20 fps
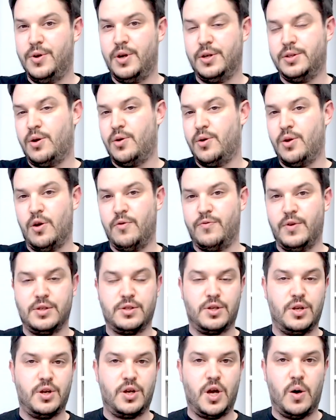I don't know if that's
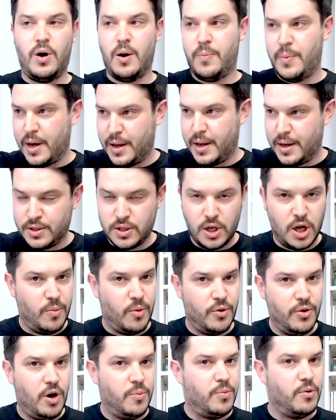going to go up at any time or
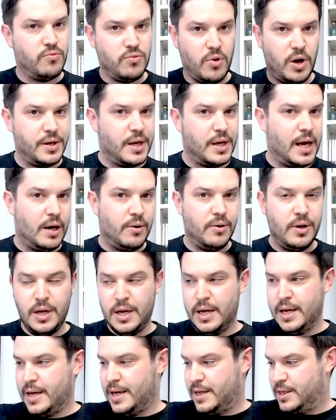not, but right now
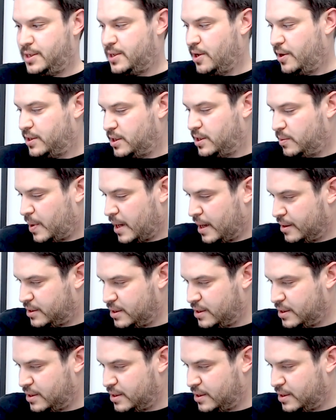it's thirty pounds.